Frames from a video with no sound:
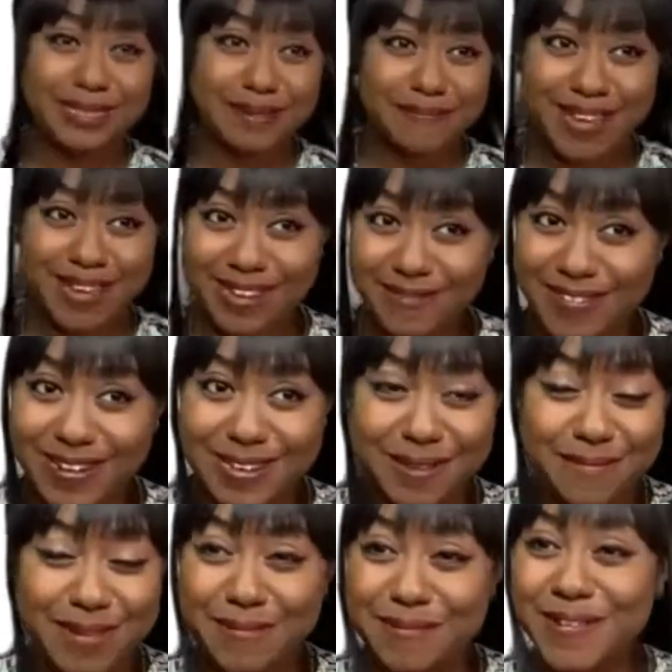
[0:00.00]
is it
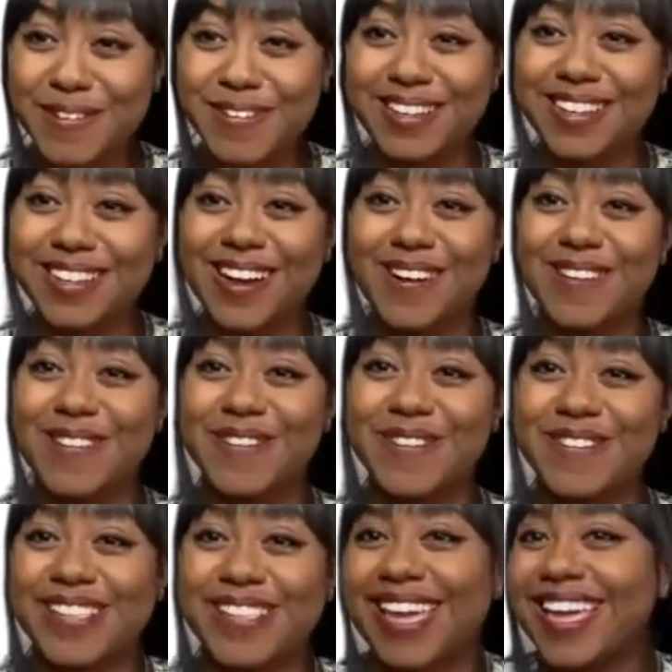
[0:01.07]
benefiting me more to
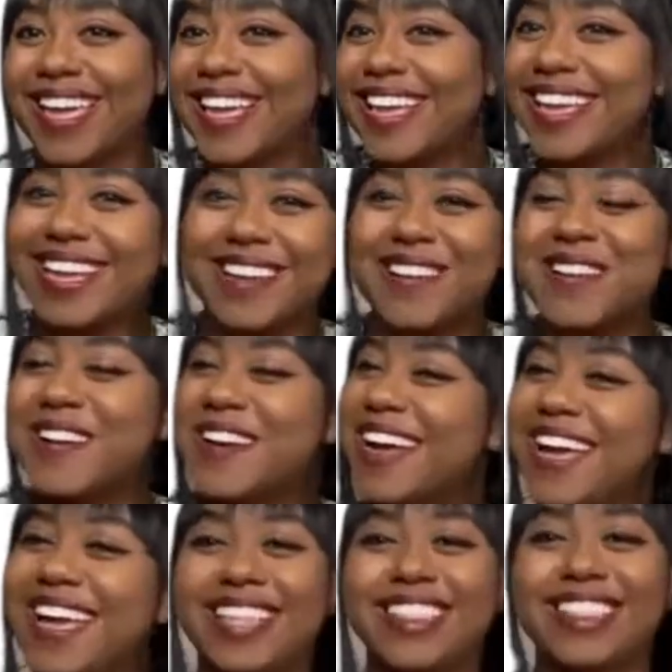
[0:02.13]
go? Like,
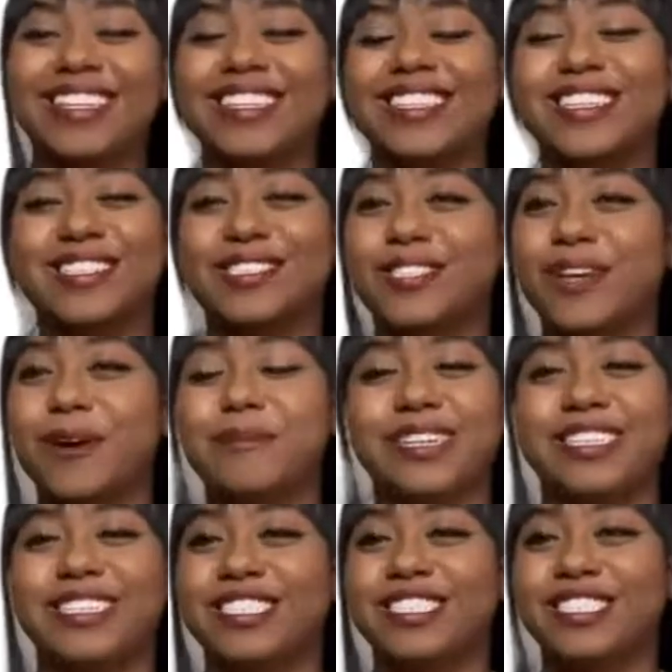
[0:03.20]
there's so
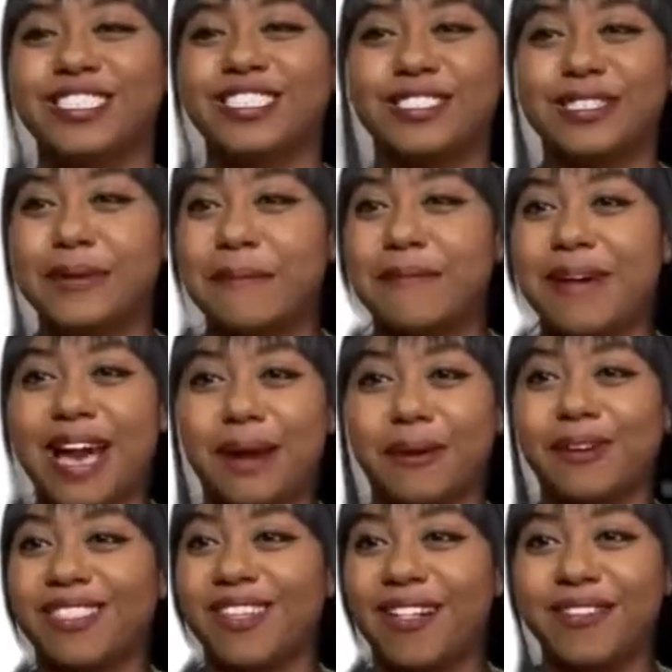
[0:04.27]
much to unpack
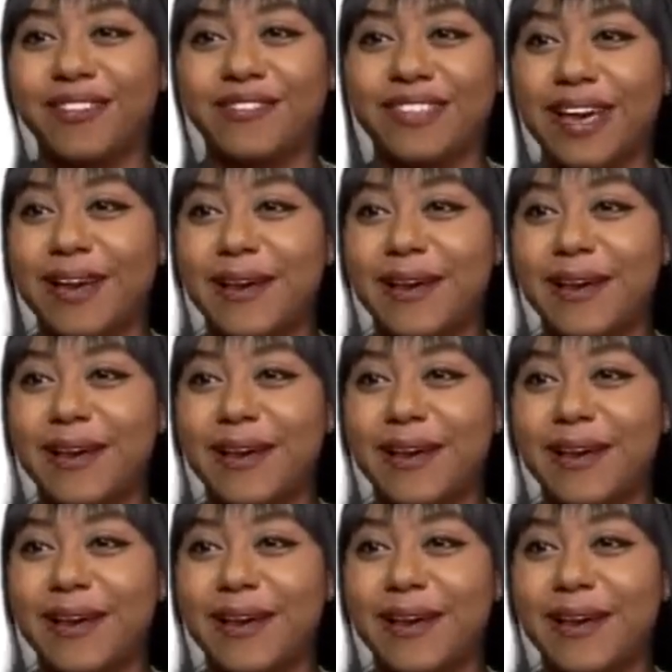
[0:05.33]
with all of it.